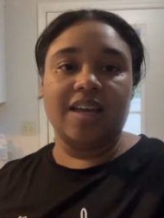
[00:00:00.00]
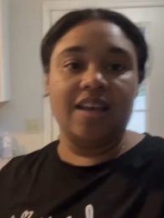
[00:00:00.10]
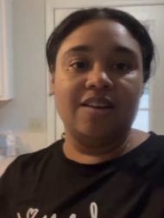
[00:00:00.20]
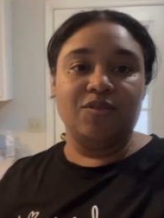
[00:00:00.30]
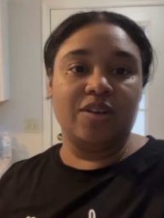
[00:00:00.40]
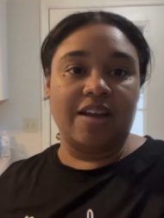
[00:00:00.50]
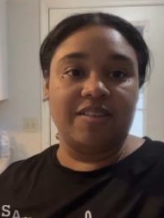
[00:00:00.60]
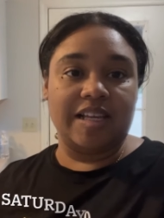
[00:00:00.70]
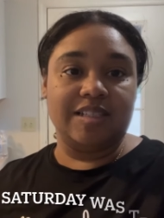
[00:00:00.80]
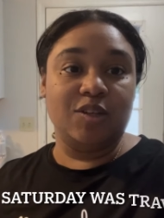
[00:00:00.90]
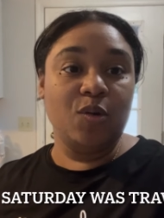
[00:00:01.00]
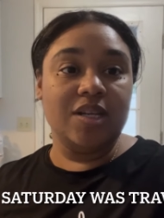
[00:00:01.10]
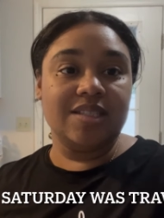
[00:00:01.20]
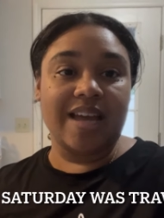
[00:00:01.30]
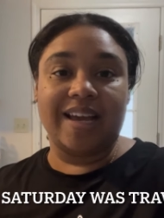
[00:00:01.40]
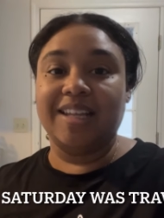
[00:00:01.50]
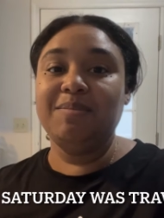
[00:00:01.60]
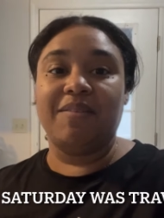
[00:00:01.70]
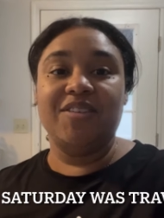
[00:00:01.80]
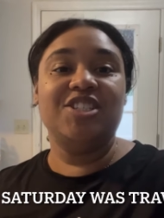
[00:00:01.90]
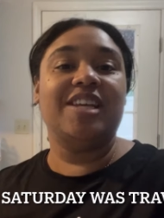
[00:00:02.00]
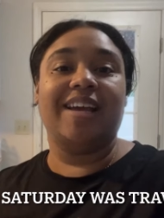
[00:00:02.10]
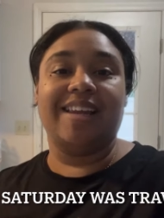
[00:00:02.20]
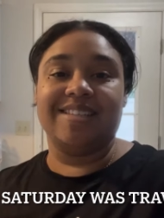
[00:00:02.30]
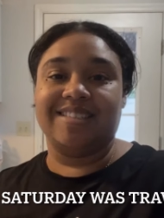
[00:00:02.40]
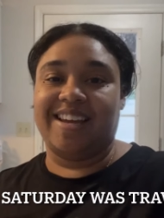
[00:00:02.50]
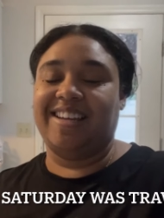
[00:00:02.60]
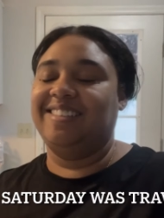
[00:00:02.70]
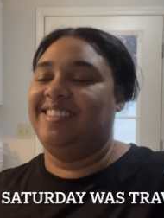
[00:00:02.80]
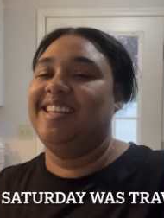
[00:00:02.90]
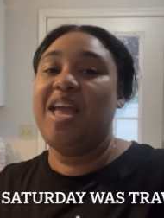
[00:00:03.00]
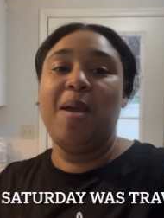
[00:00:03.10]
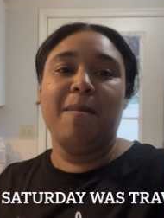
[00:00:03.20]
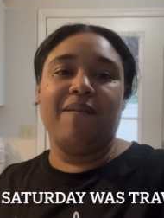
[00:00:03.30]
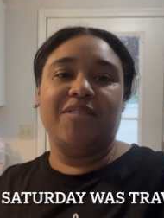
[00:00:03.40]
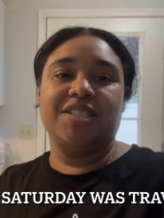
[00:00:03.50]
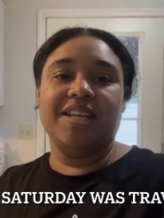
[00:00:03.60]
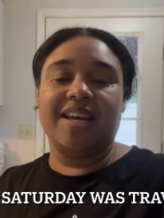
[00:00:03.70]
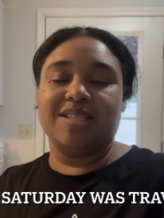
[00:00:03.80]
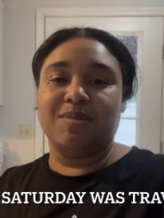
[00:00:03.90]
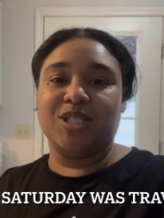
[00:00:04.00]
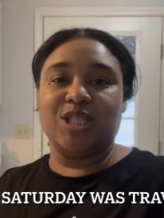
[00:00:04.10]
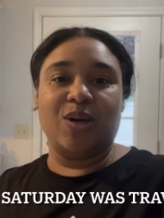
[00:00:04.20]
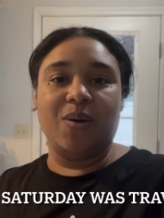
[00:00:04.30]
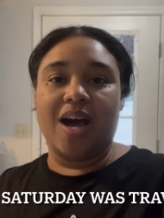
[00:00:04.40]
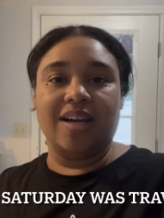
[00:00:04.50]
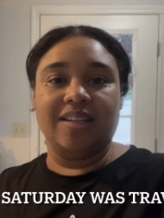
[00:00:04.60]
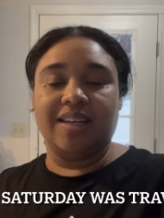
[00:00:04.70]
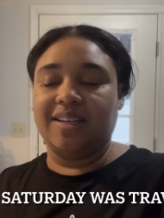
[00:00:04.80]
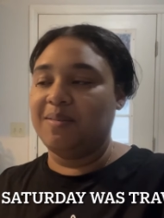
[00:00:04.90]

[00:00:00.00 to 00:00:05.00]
And if you guys have noticed, I cleaned my fish tank last night. My fish tank has been so ugly